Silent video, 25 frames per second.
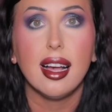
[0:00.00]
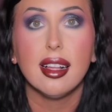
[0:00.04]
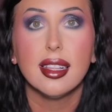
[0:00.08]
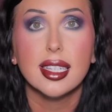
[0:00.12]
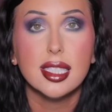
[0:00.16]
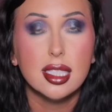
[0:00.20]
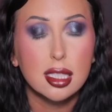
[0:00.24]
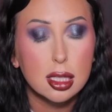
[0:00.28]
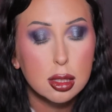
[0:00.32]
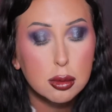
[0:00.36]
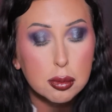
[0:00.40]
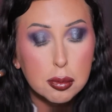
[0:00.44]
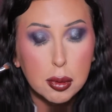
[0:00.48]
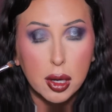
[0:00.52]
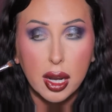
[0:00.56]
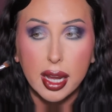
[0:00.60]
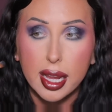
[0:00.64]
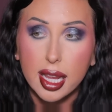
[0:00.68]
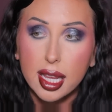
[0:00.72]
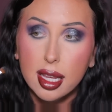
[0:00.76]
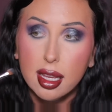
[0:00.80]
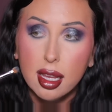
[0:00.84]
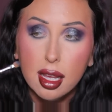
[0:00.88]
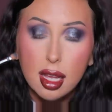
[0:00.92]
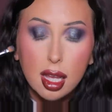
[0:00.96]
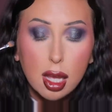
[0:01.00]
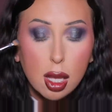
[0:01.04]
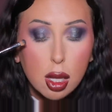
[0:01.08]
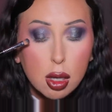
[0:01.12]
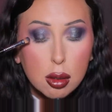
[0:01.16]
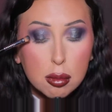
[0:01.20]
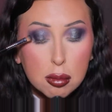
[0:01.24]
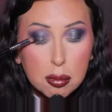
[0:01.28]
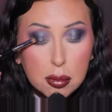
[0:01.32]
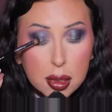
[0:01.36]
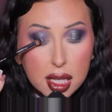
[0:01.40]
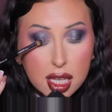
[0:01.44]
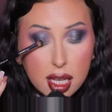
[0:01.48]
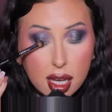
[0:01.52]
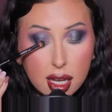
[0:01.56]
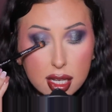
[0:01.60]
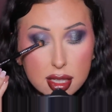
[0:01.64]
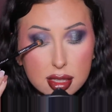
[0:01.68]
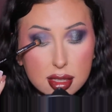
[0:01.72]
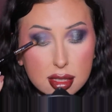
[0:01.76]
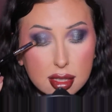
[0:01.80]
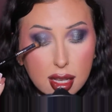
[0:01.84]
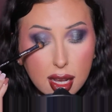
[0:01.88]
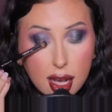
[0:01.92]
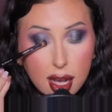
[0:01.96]
I like to spray
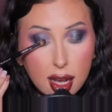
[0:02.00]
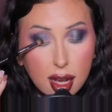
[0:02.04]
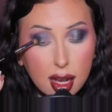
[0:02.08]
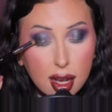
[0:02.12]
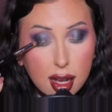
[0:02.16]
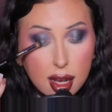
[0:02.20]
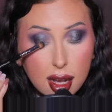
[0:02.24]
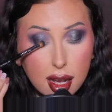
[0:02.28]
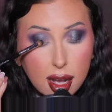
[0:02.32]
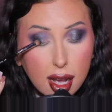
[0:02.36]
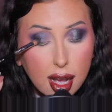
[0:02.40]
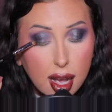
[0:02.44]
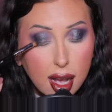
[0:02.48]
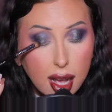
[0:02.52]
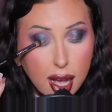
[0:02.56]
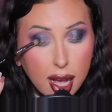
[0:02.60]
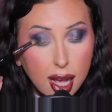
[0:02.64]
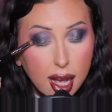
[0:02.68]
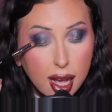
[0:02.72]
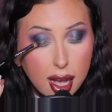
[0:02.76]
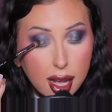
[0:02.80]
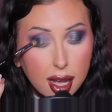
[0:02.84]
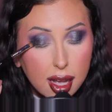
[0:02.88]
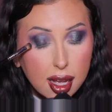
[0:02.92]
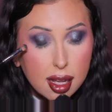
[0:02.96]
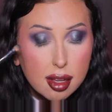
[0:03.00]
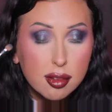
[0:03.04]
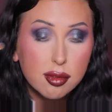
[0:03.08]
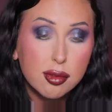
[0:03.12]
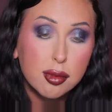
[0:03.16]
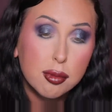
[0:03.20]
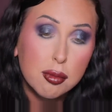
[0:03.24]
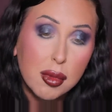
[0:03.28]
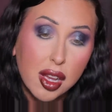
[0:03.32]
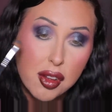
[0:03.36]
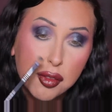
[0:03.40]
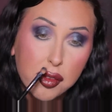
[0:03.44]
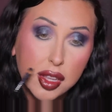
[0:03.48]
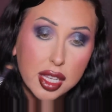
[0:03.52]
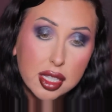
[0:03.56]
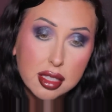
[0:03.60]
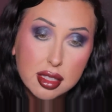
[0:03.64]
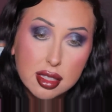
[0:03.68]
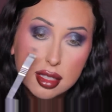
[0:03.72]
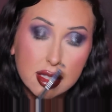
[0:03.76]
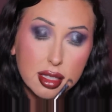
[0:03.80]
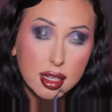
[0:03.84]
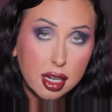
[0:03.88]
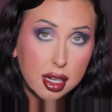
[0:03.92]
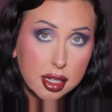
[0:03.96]
because I have my
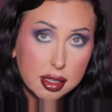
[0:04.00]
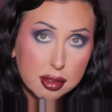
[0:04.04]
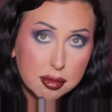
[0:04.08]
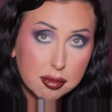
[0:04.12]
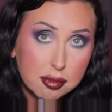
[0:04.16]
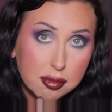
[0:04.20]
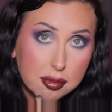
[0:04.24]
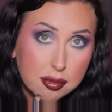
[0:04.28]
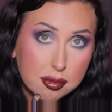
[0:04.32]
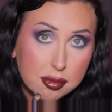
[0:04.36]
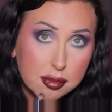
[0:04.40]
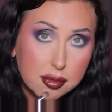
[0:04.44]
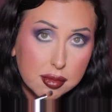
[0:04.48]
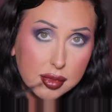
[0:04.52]
face done.